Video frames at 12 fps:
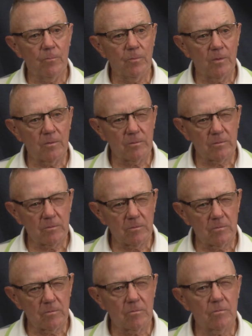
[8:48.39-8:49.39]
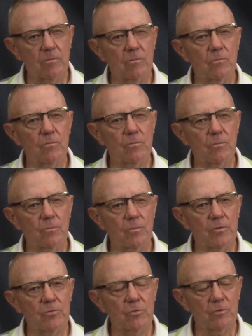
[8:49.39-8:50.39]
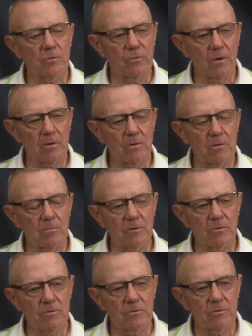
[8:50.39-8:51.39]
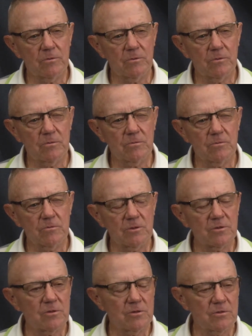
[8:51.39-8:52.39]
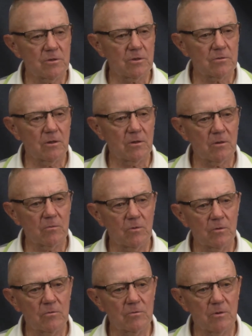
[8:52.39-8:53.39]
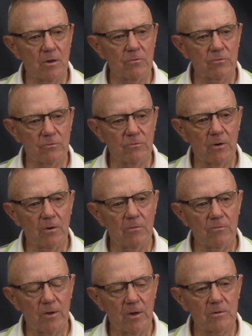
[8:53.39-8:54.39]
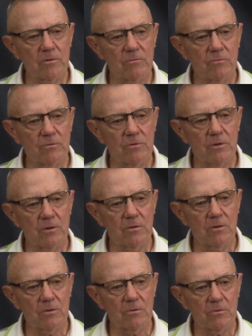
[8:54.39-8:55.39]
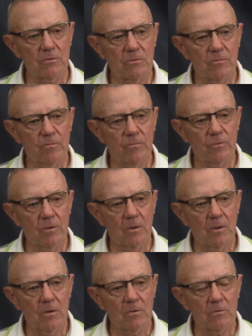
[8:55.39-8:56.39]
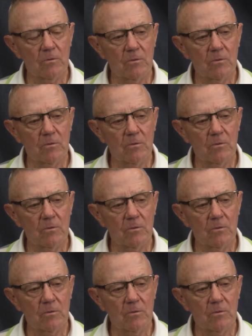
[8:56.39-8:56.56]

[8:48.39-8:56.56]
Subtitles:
but I joined the fire company in '66, I think it was. And I was involved, active for 10 years. So.